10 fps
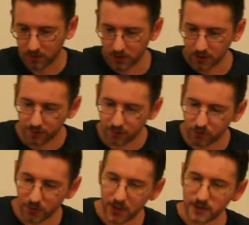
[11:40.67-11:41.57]
And a few
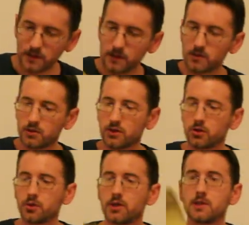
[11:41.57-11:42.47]
passes, you can
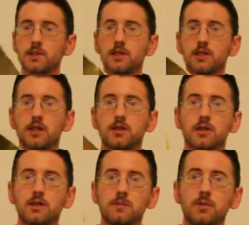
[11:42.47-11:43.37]
already see that
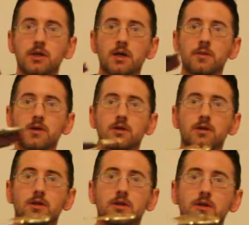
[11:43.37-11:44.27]
it's becoming
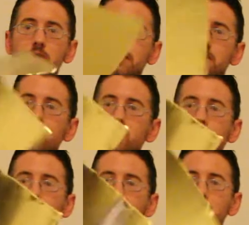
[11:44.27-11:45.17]

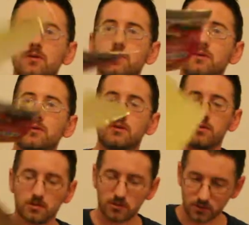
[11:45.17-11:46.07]
straighter.
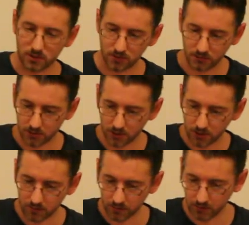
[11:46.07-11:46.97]
So
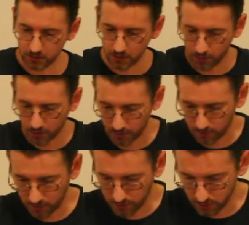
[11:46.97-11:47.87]
we're going to apply
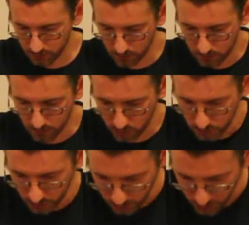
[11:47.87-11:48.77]
a little bit more
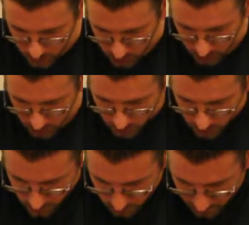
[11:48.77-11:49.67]
pressure
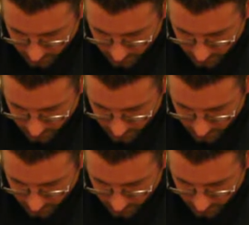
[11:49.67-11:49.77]
to it.